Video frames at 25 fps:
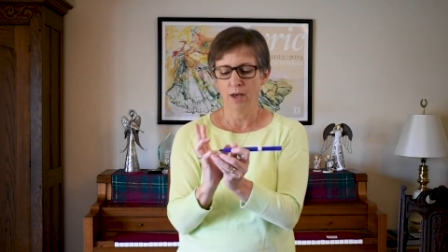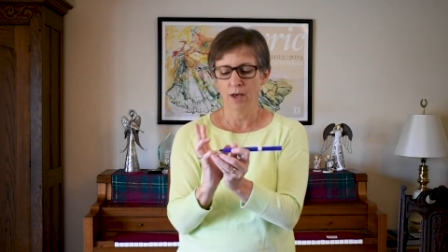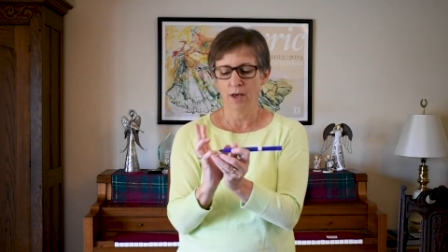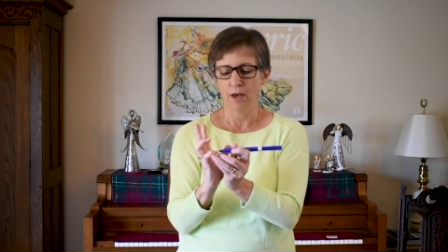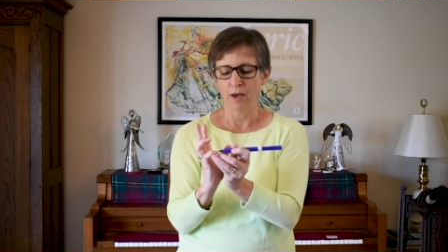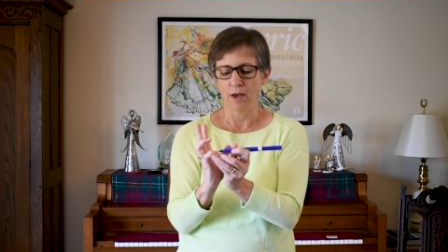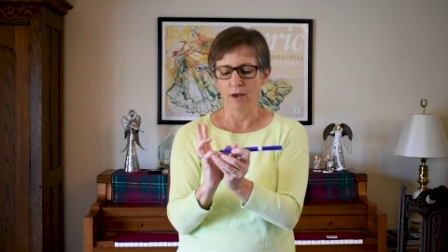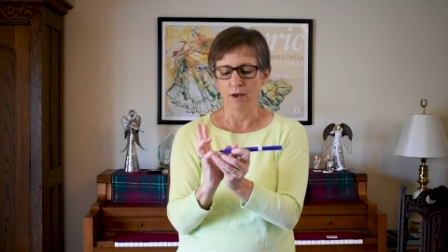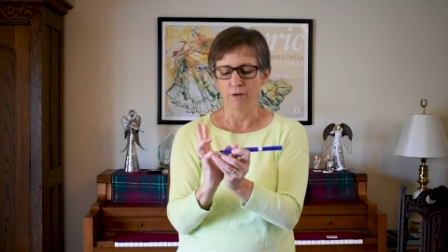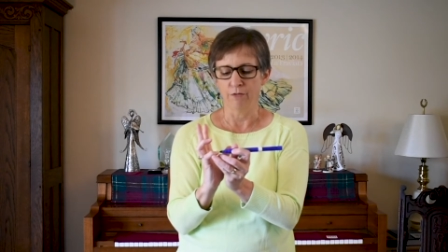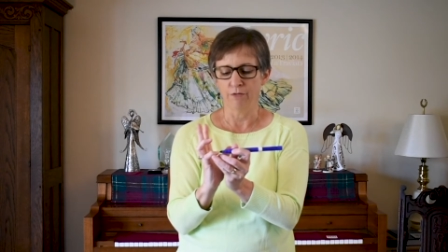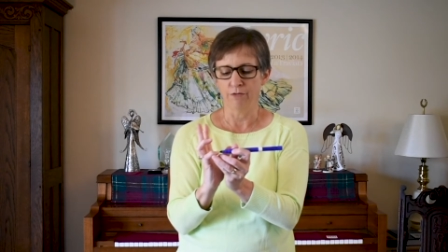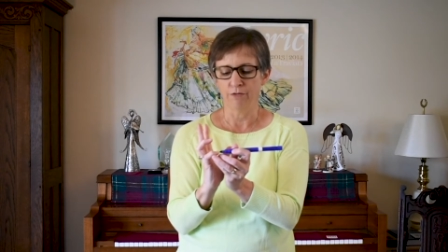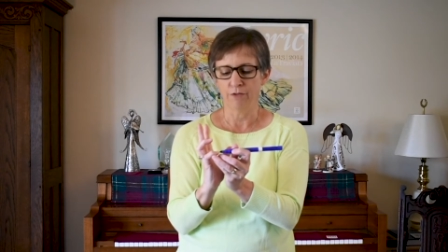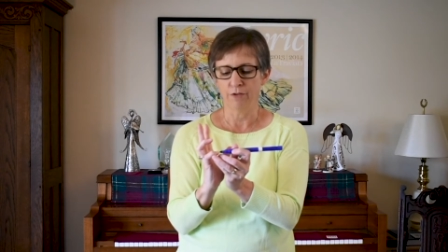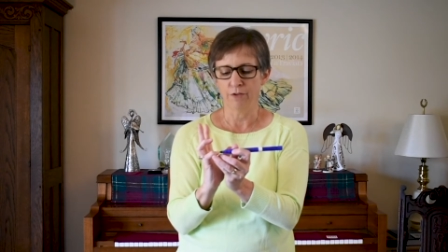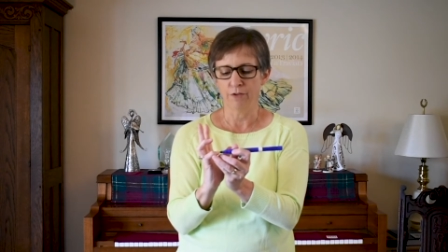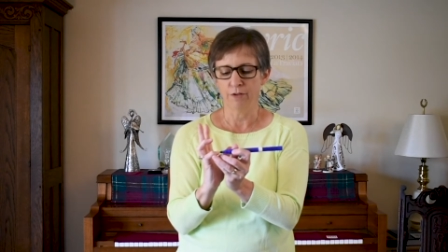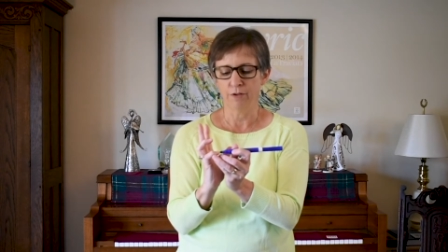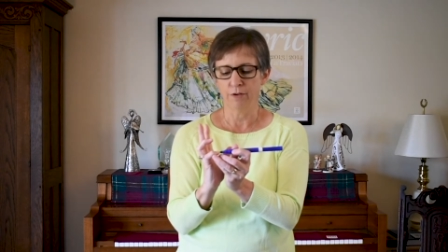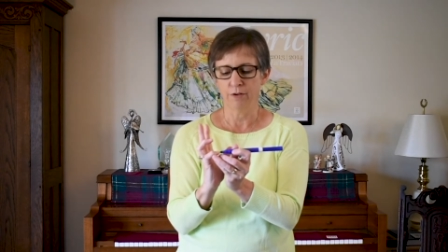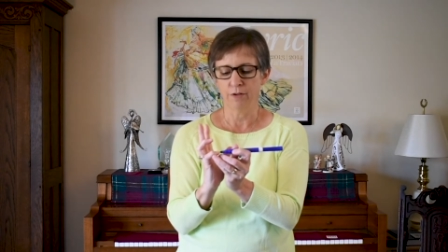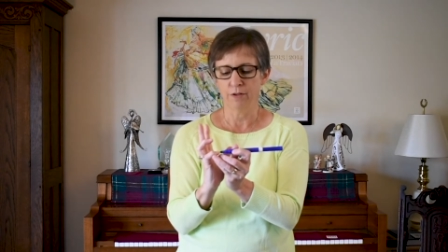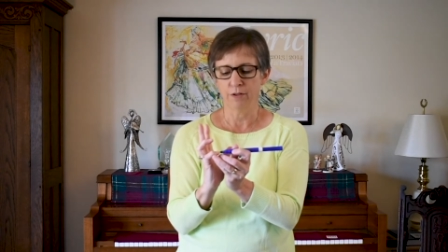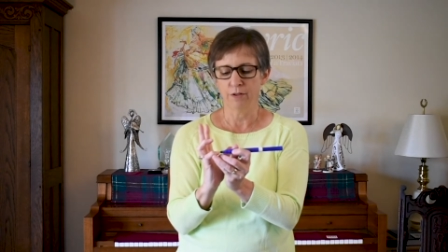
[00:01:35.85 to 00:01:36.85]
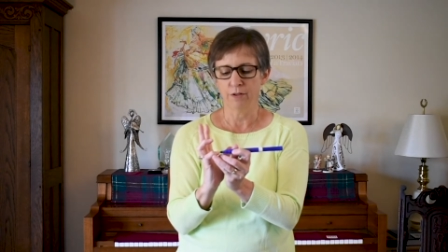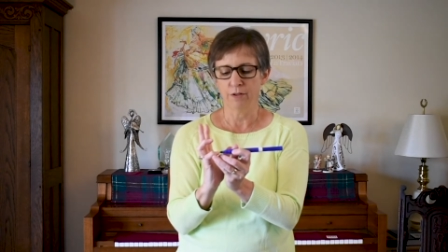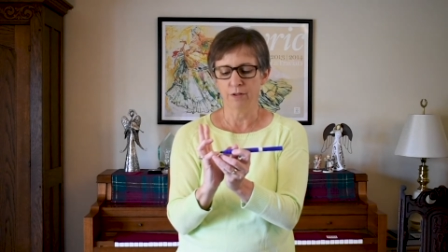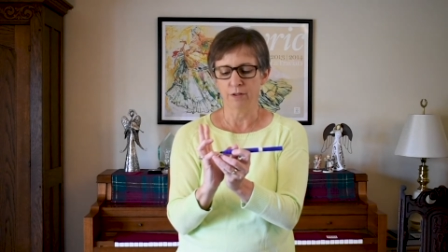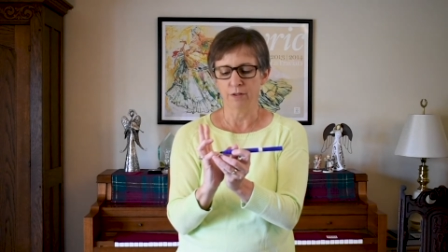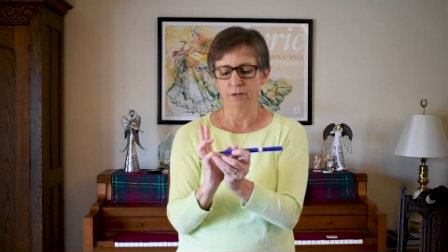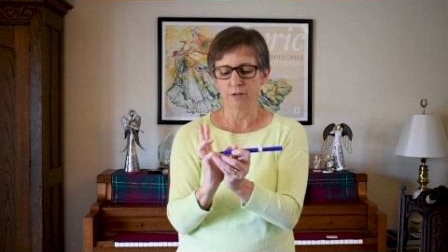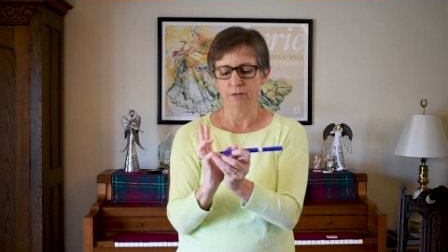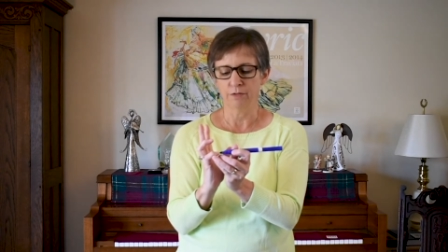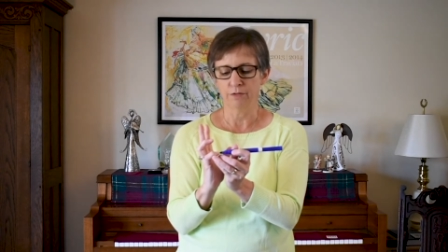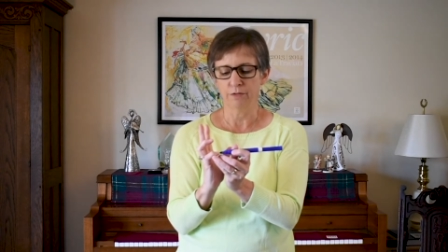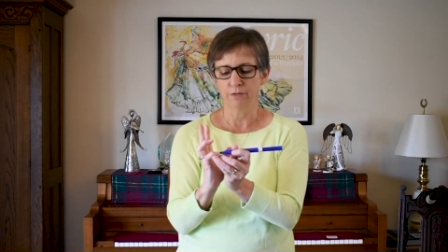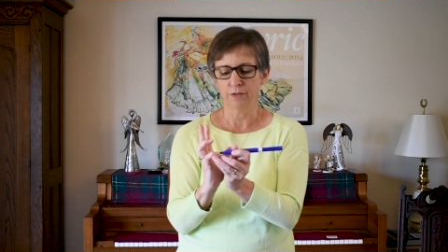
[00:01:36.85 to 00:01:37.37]
of the
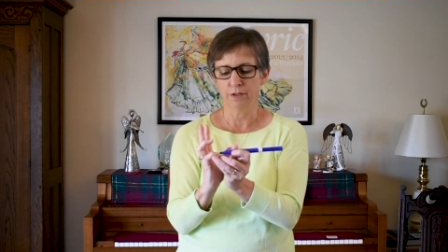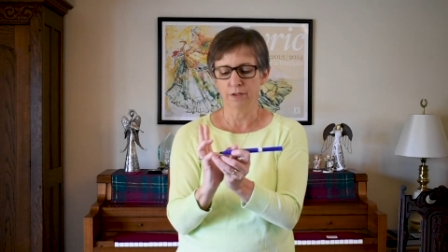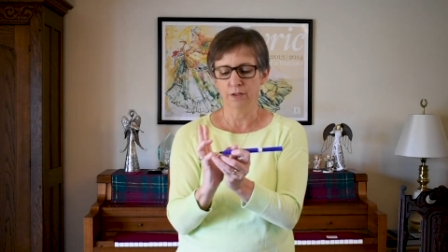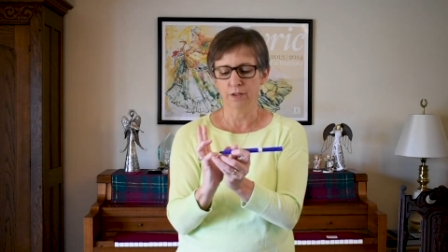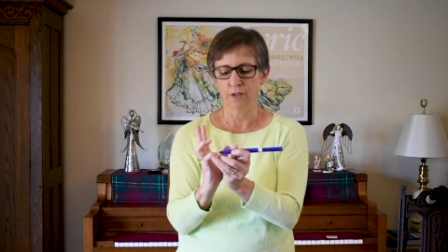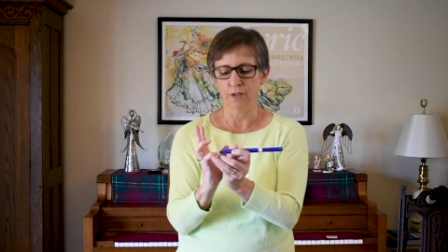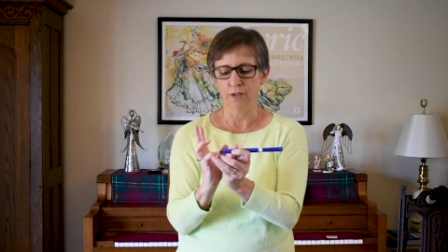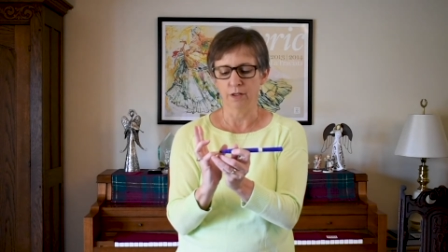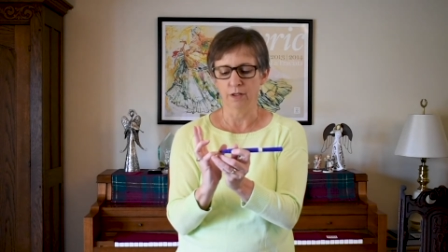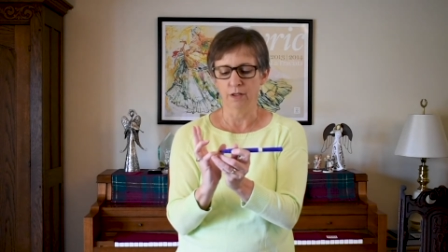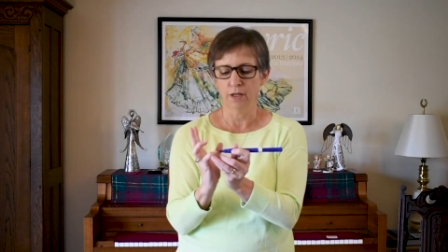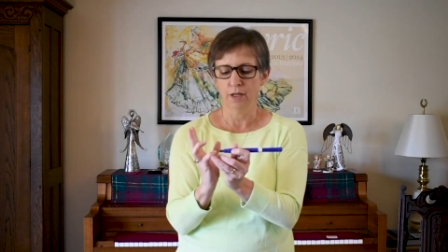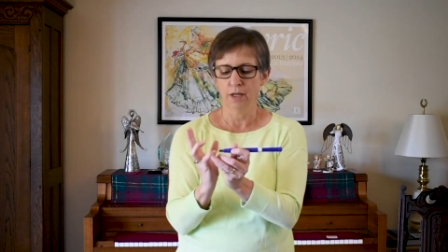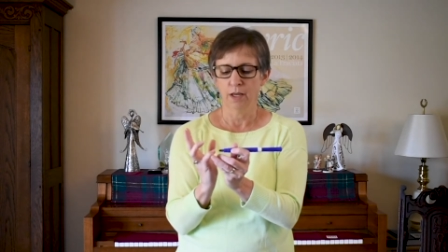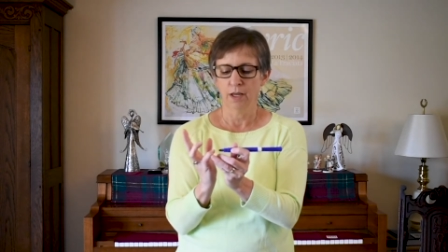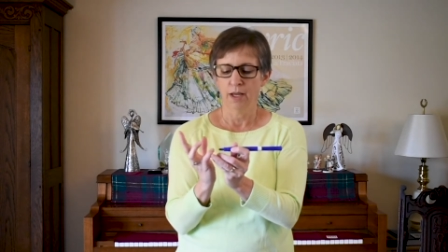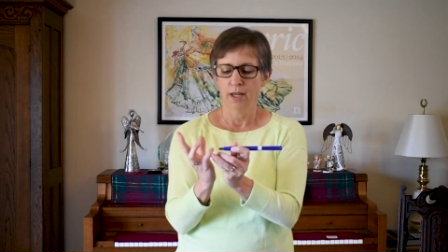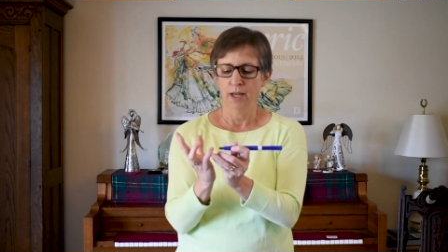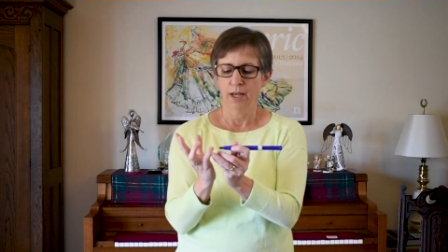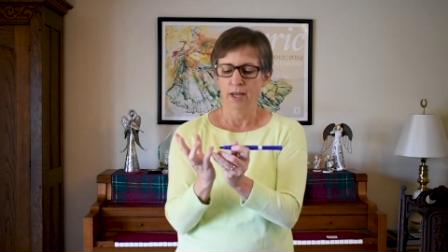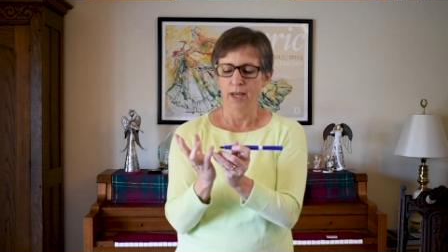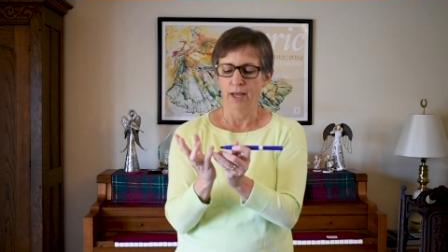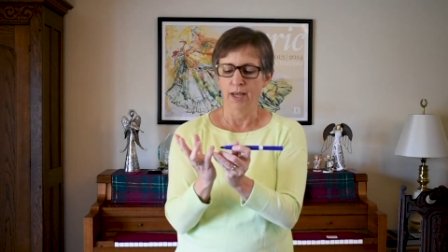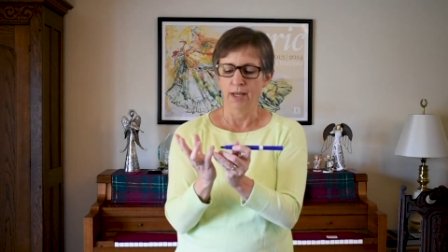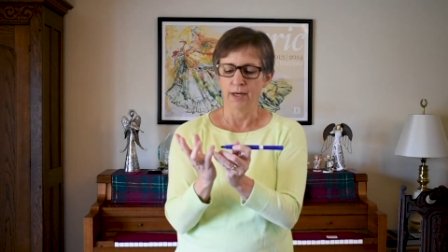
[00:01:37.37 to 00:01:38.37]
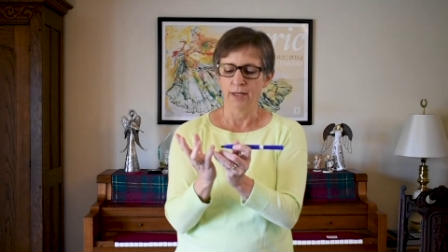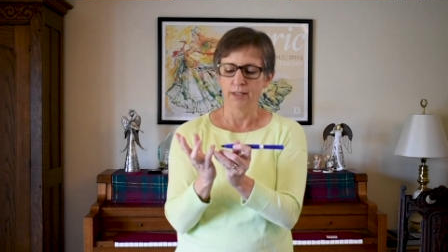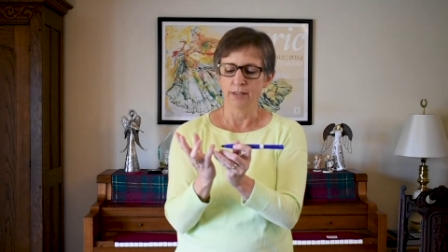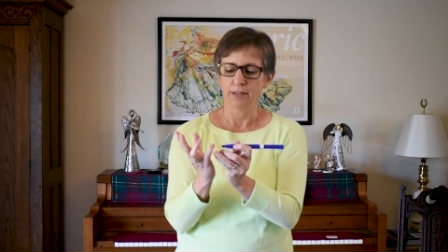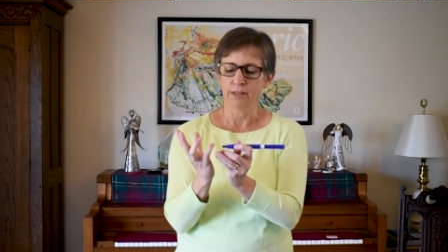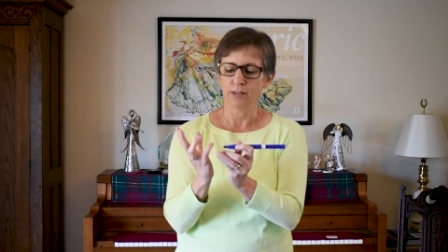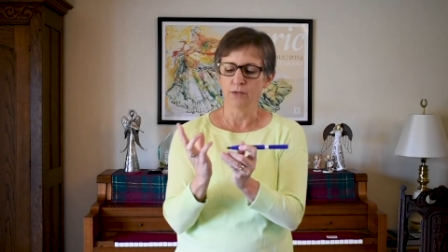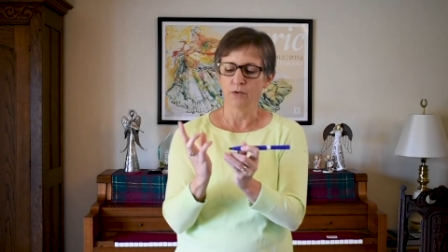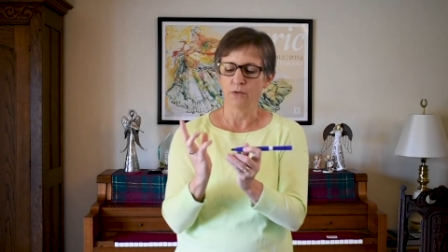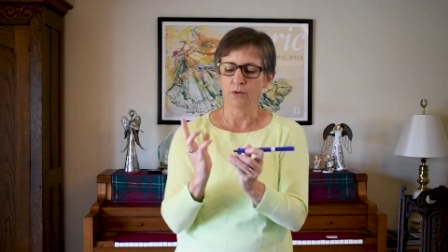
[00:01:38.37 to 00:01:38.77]
little finger, and it's